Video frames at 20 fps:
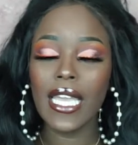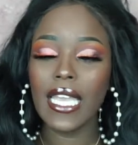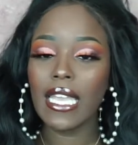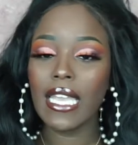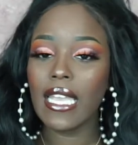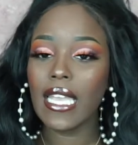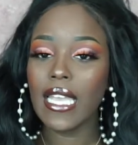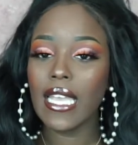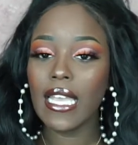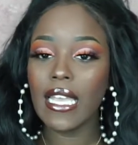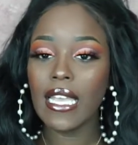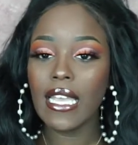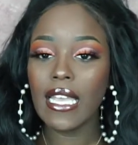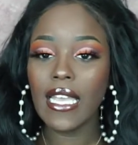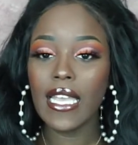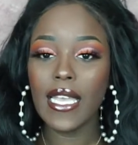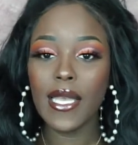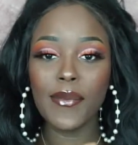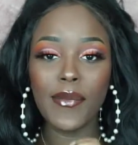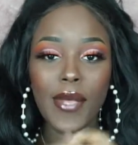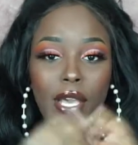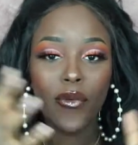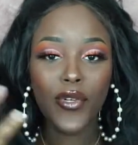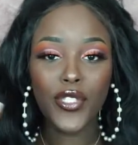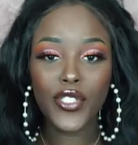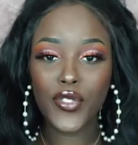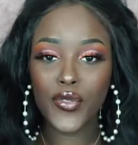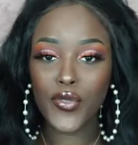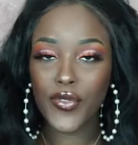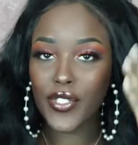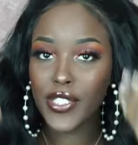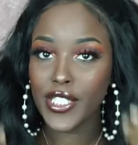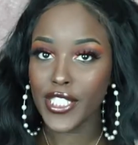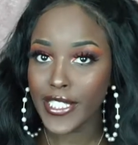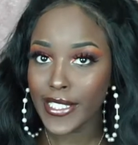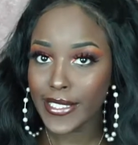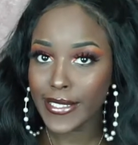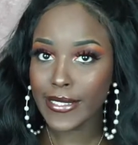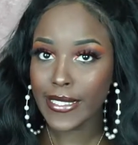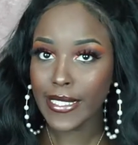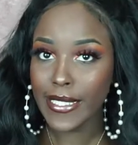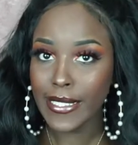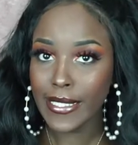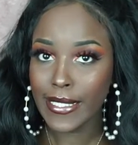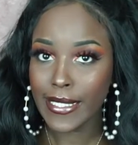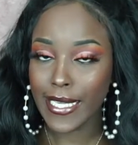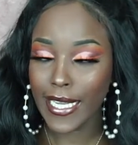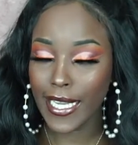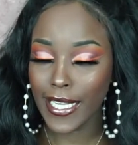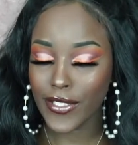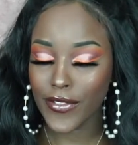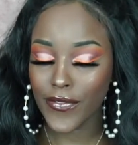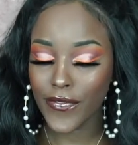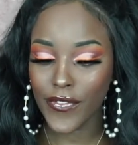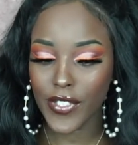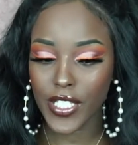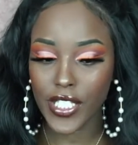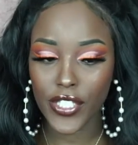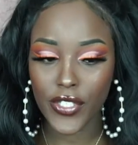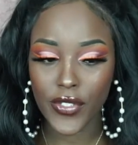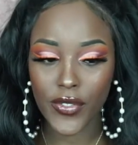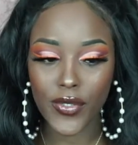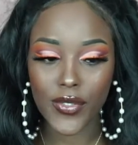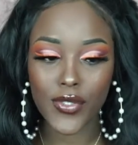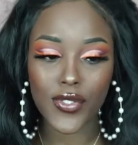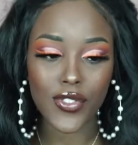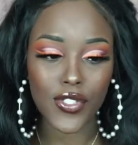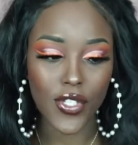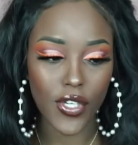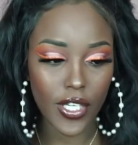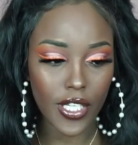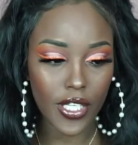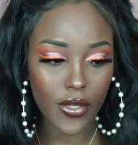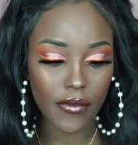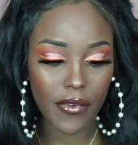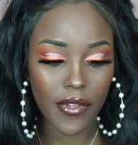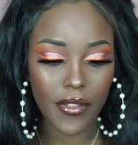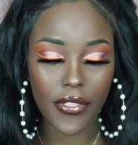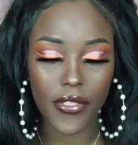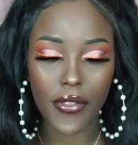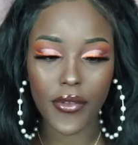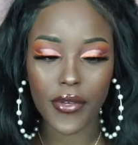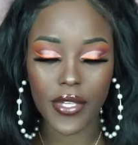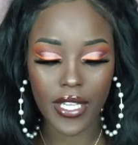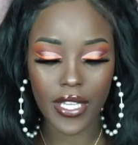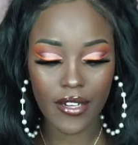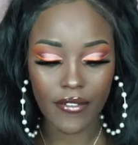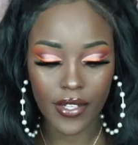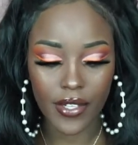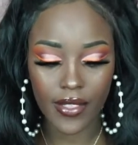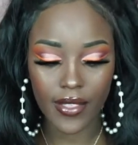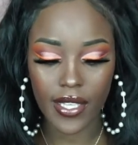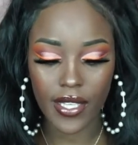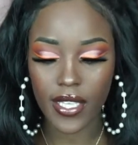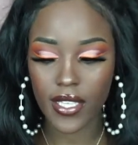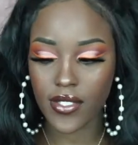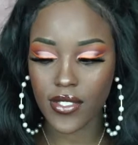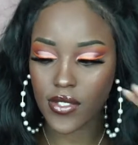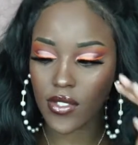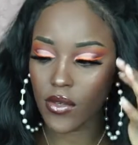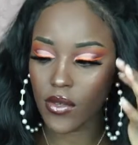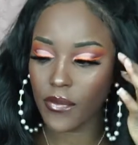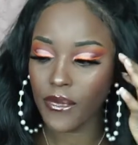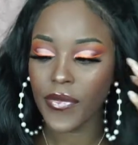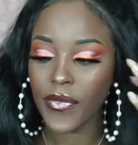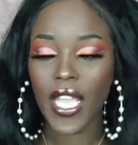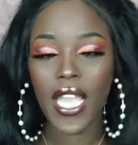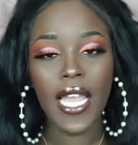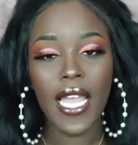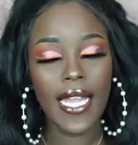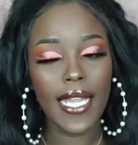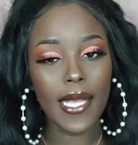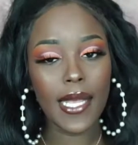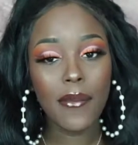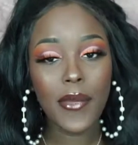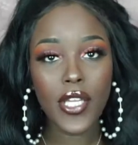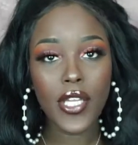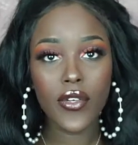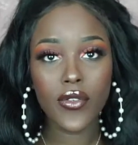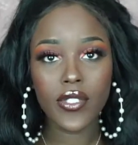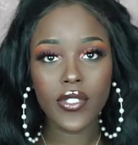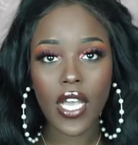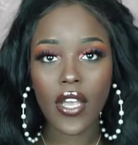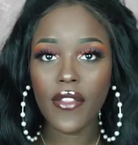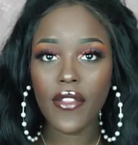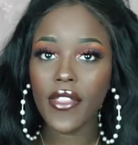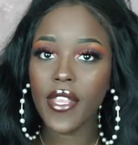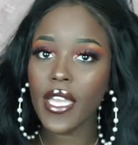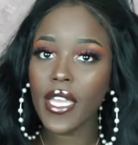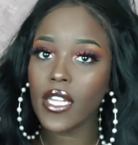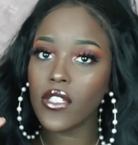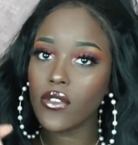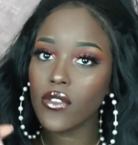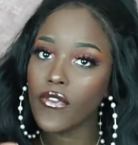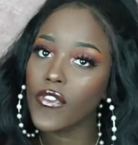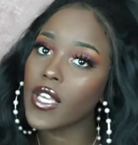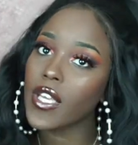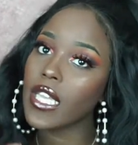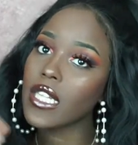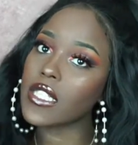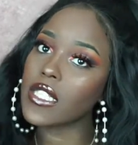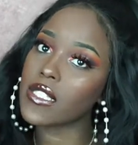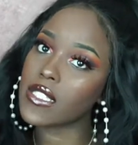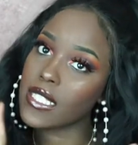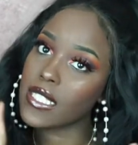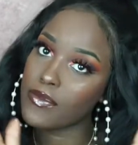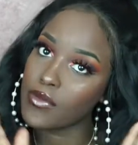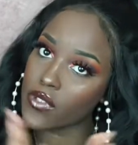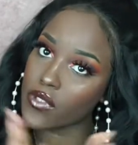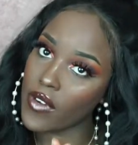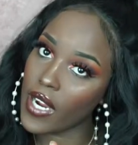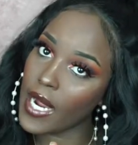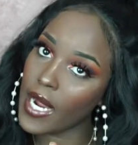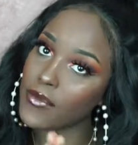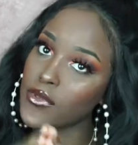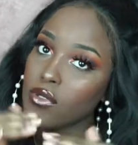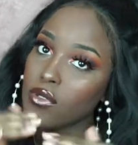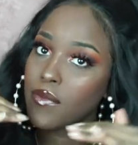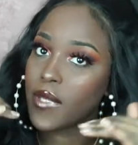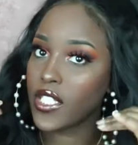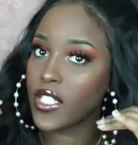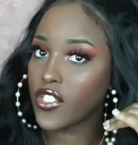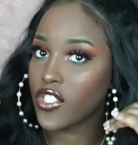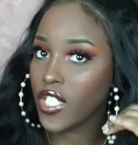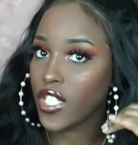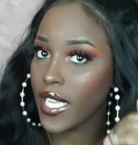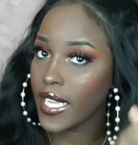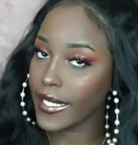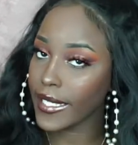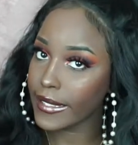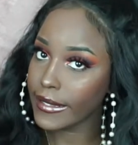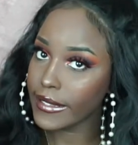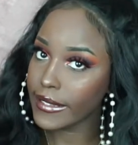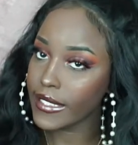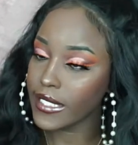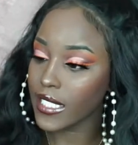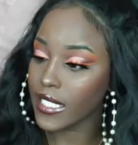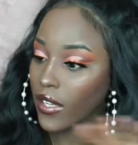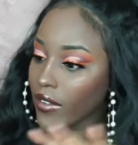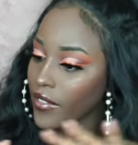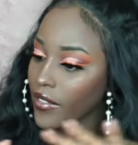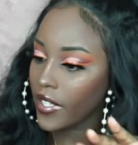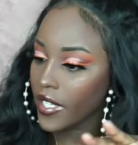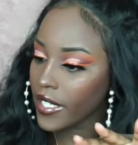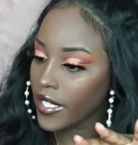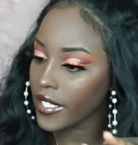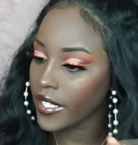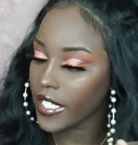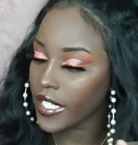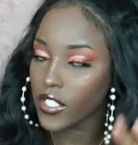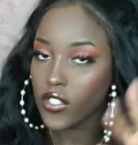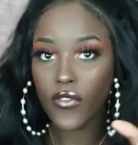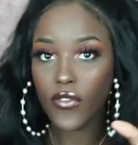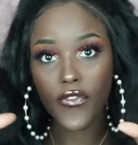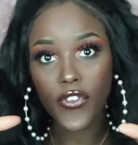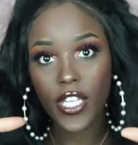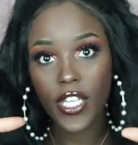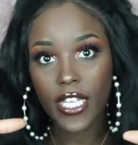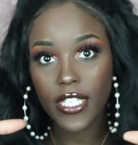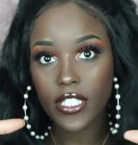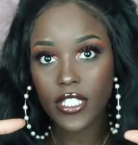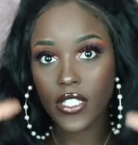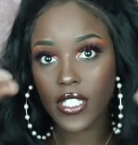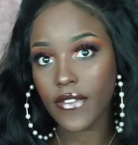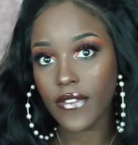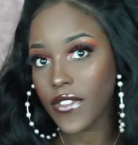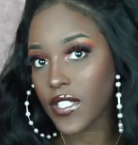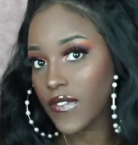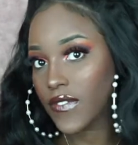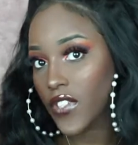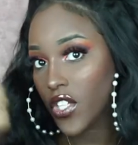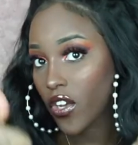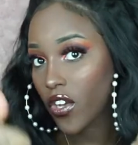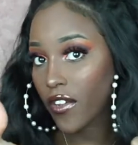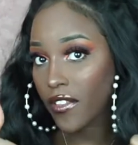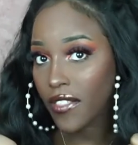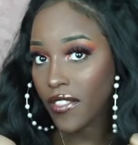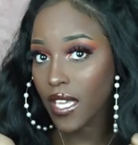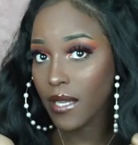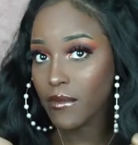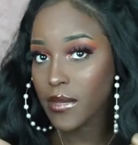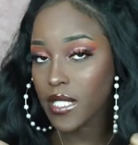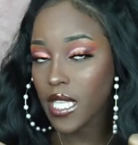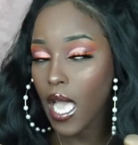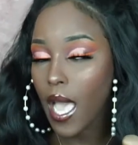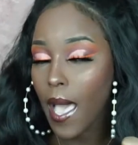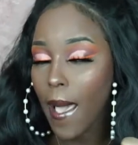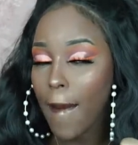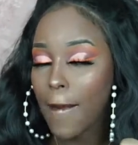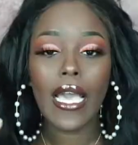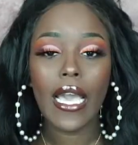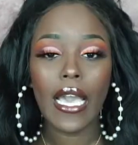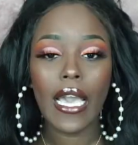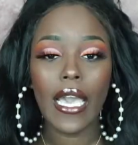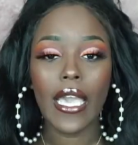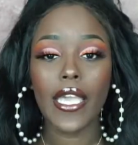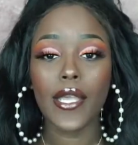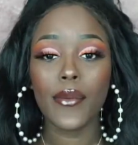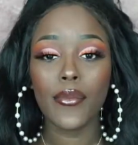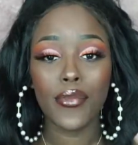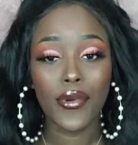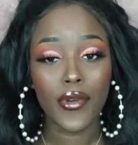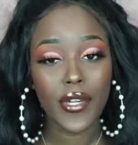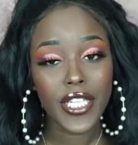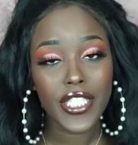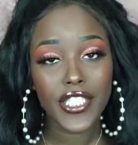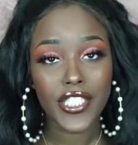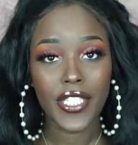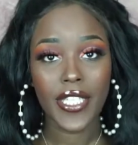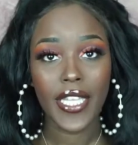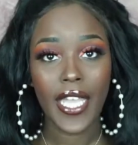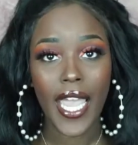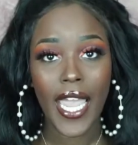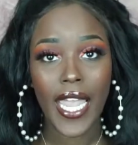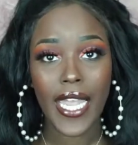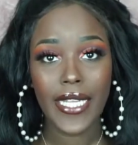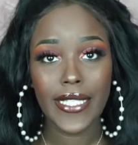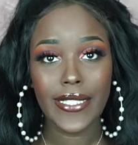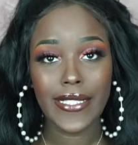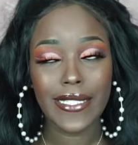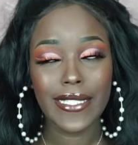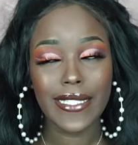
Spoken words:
I will do this kind of videos, talking with you and everything. So let me know down there. Don't forget to subscribe to my channel down there, and don't forget to give this video a thumbs up. I appreciate.